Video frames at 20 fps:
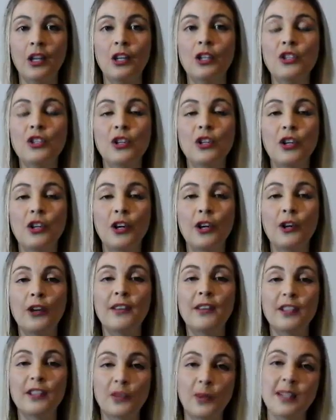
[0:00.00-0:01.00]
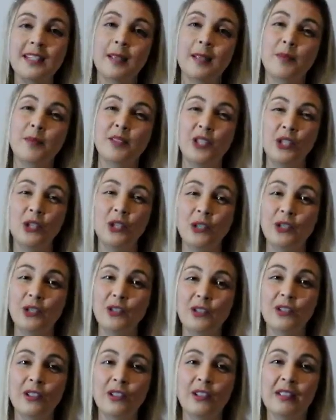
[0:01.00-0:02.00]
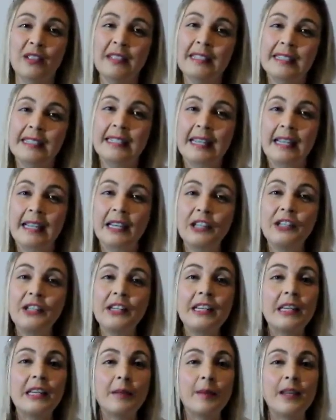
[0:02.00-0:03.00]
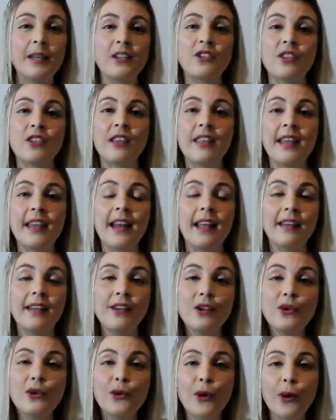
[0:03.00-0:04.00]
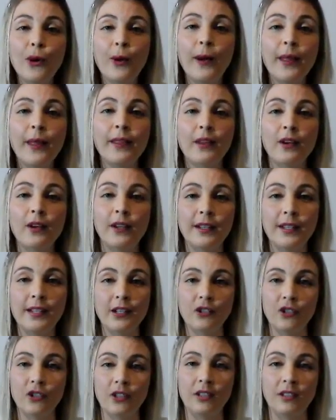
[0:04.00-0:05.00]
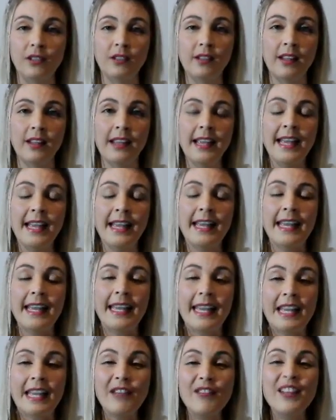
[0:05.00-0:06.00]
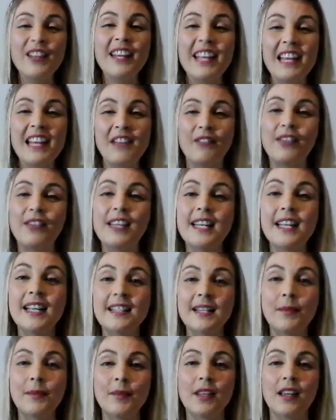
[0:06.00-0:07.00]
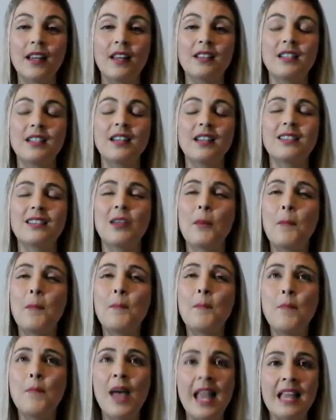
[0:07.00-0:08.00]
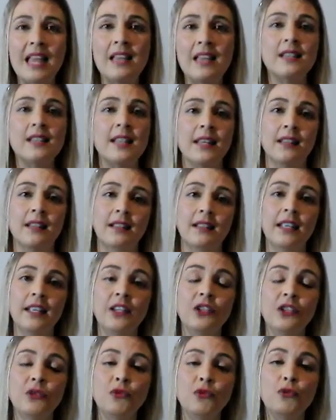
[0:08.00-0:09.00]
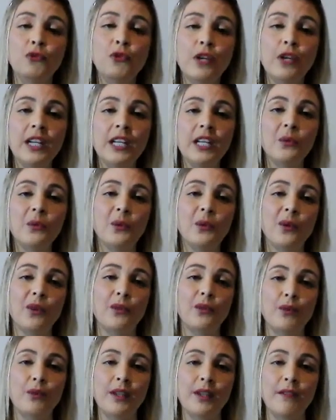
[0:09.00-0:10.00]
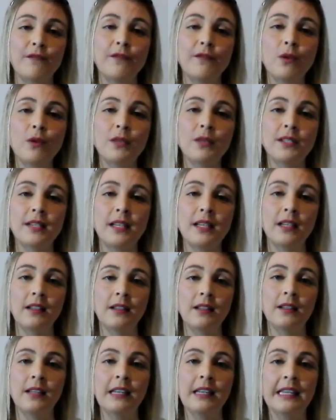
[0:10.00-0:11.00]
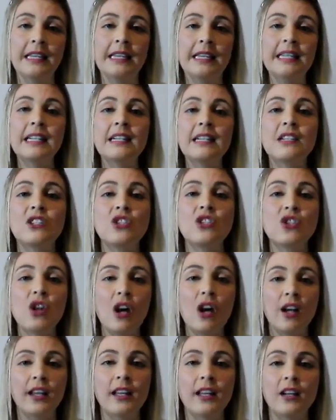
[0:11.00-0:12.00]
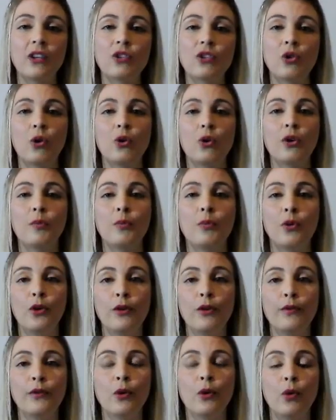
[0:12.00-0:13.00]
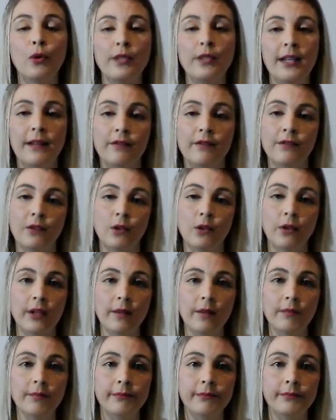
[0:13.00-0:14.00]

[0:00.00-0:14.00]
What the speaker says: So this one's up to you. Now you need to make sure that under no other condition, even if he does something else that is amazing and really worth reinforcing, he does not get a chore removed or done for him.